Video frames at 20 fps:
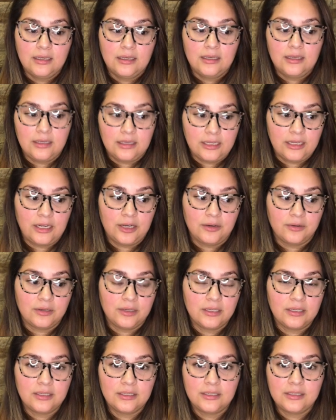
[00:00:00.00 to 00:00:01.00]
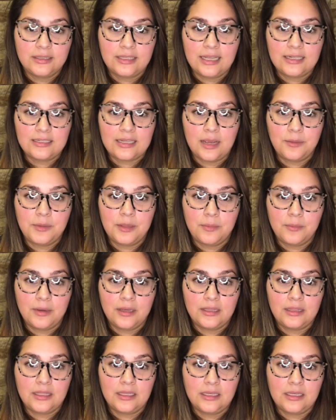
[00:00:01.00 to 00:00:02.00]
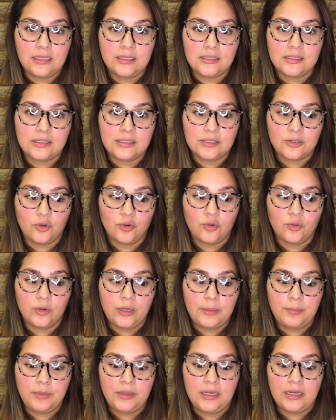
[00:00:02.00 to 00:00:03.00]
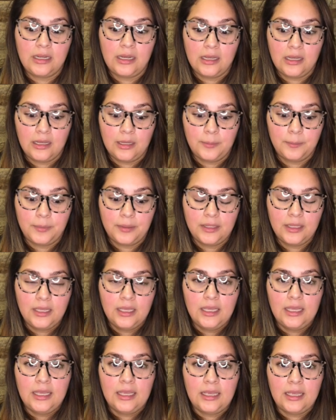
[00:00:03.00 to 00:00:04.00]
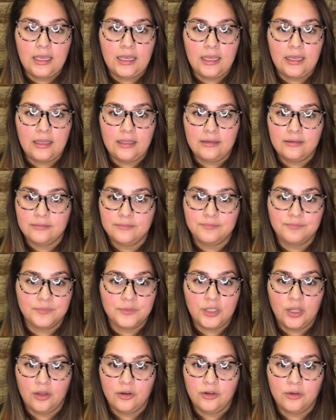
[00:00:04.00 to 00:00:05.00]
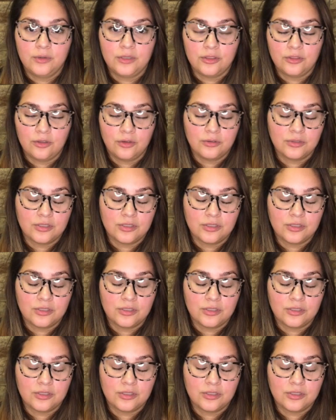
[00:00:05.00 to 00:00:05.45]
you know, that time of the month is creeping up and y'all know it throws